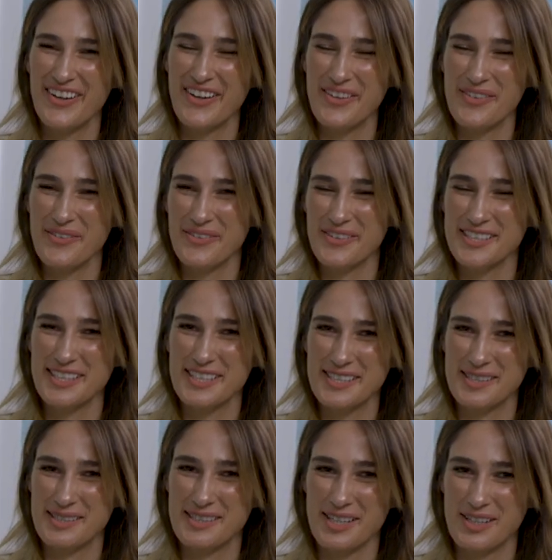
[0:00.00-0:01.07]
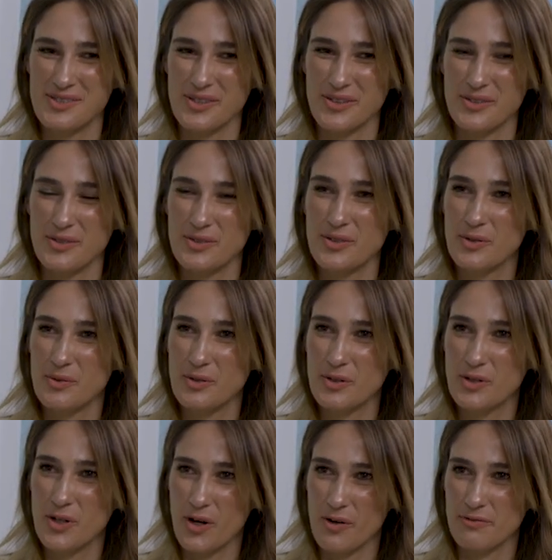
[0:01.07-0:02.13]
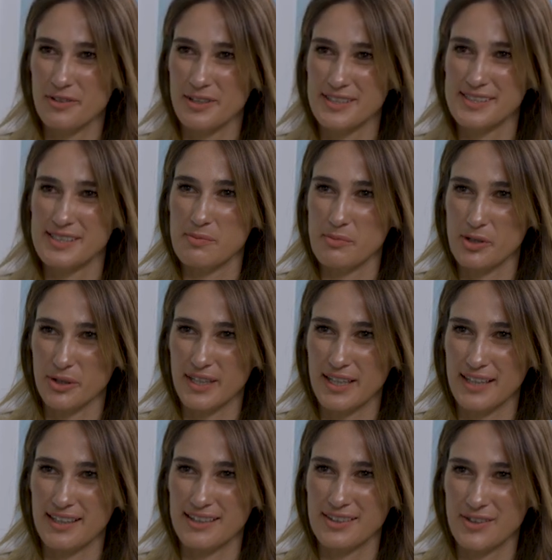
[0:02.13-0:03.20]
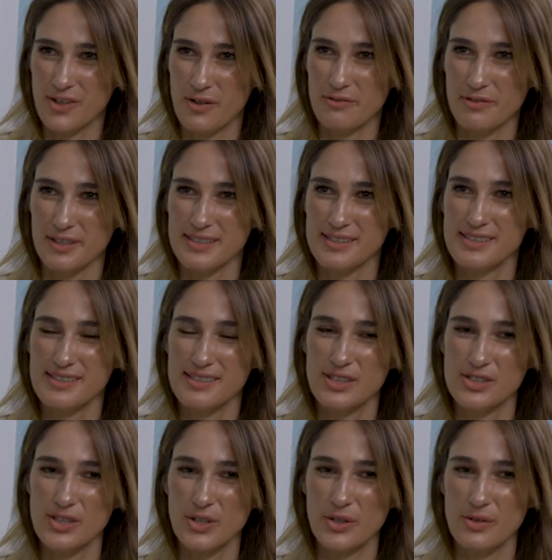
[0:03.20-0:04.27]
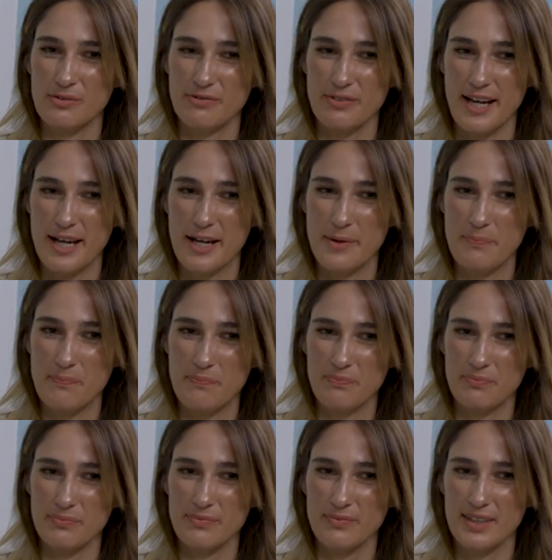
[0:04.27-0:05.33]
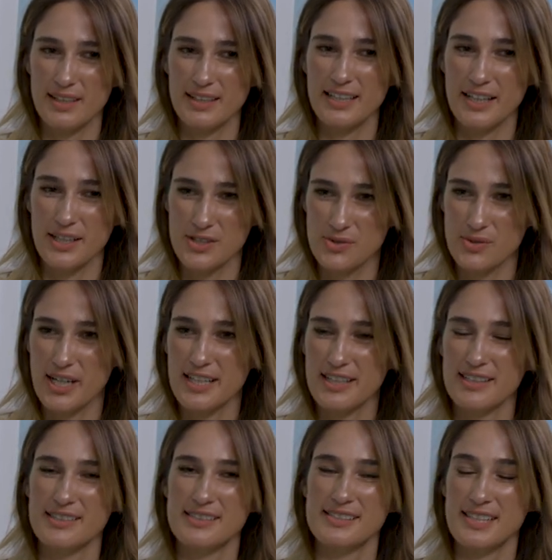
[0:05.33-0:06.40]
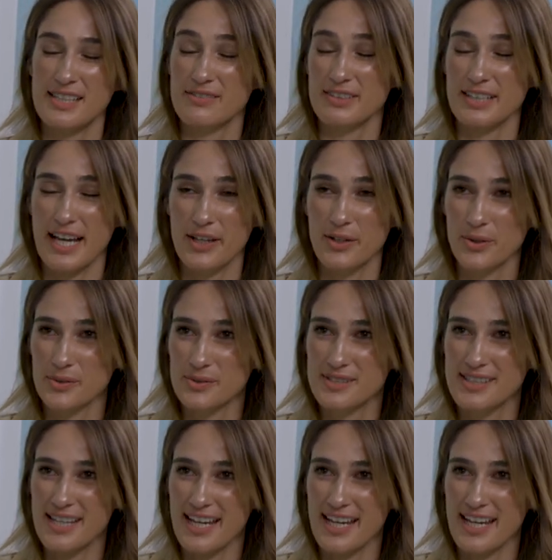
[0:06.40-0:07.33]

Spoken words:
I wanted to just touch on confidence and building confidence, because a lot of young Australians, even adults,